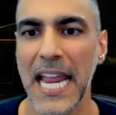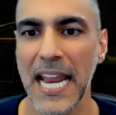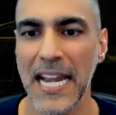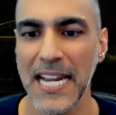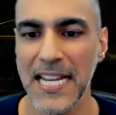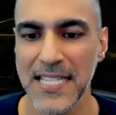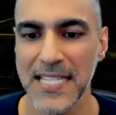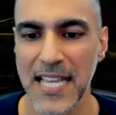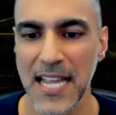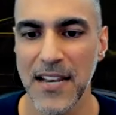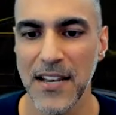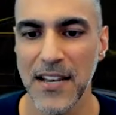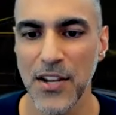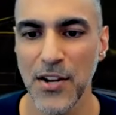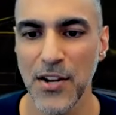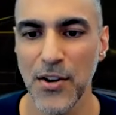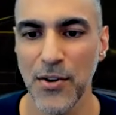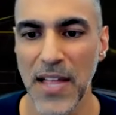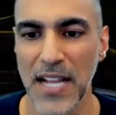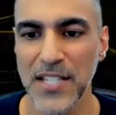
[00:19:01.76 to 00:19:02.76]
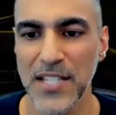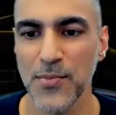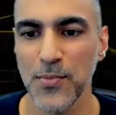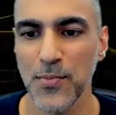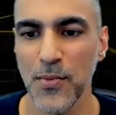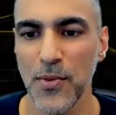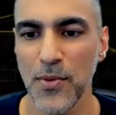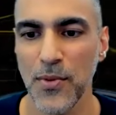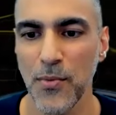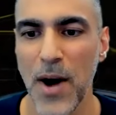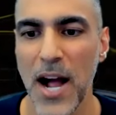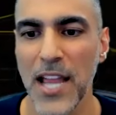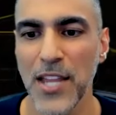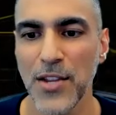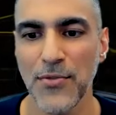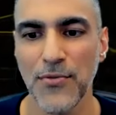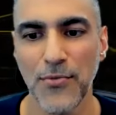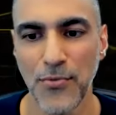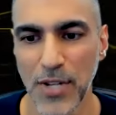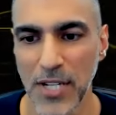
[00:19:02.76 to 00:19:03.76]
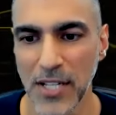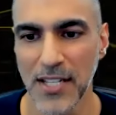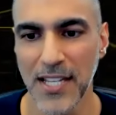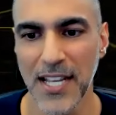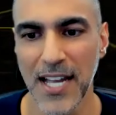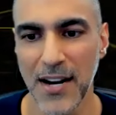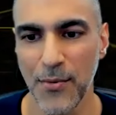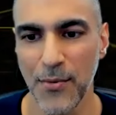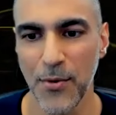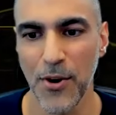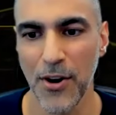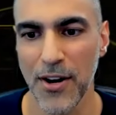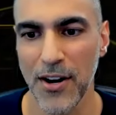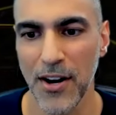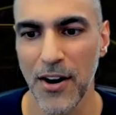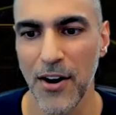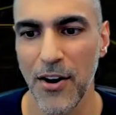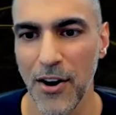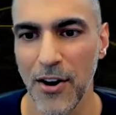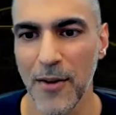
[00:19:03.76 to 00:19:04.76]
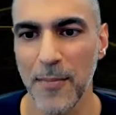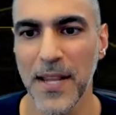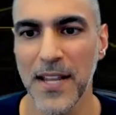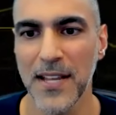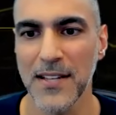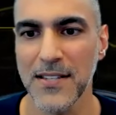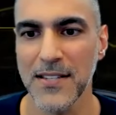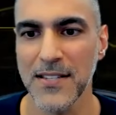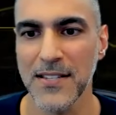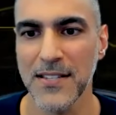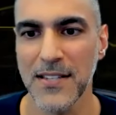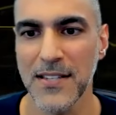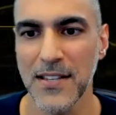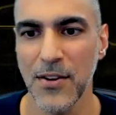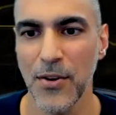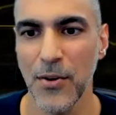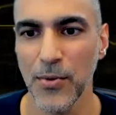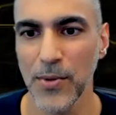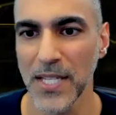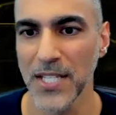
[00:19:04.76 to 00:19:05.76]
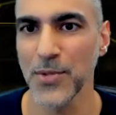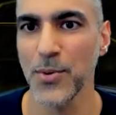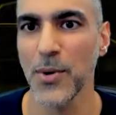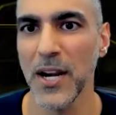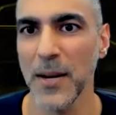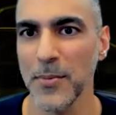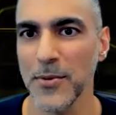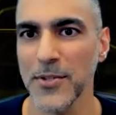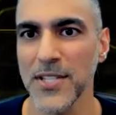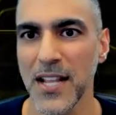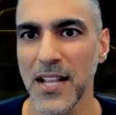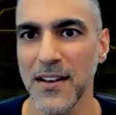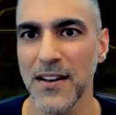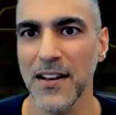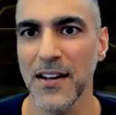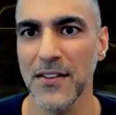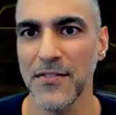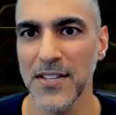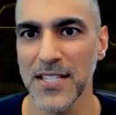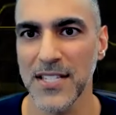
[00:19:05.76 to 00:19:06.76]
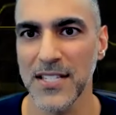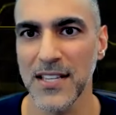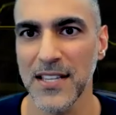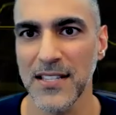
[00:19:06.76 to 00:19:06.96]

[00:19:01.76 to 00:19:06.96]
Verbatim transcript: and he said, you know, that's why you've really got to work hard because only 20% of it is,